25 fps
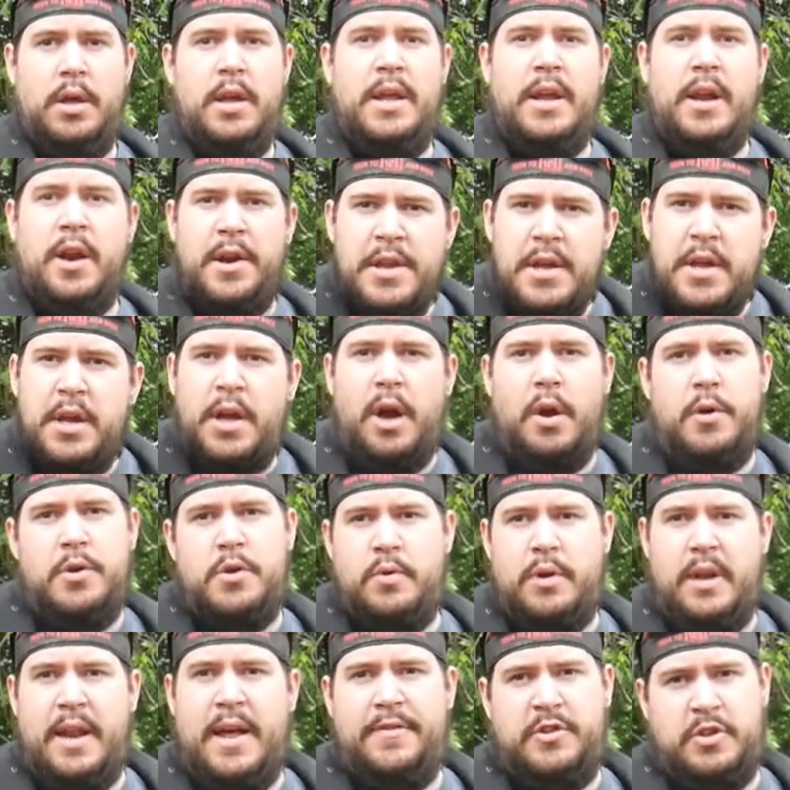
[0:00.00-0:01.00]
Here you go,
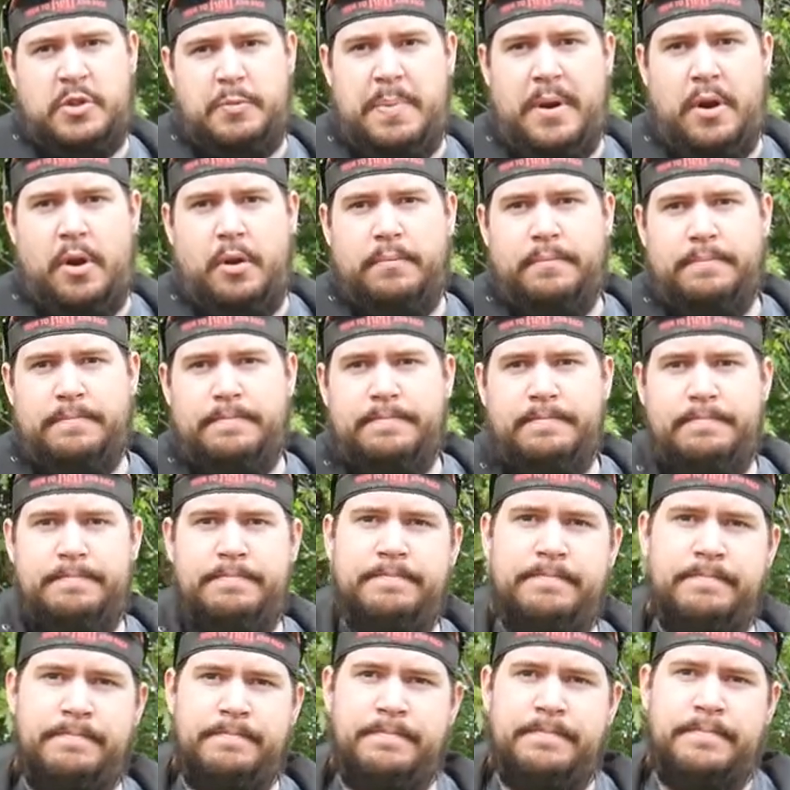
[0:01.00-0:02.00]
you can have a spear.
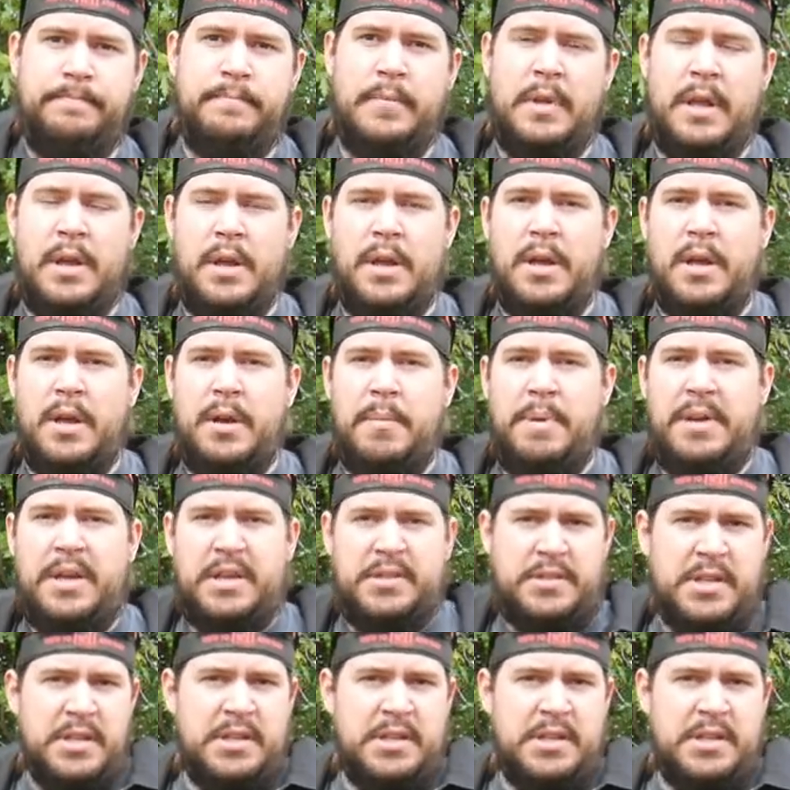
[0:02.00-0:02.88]
Because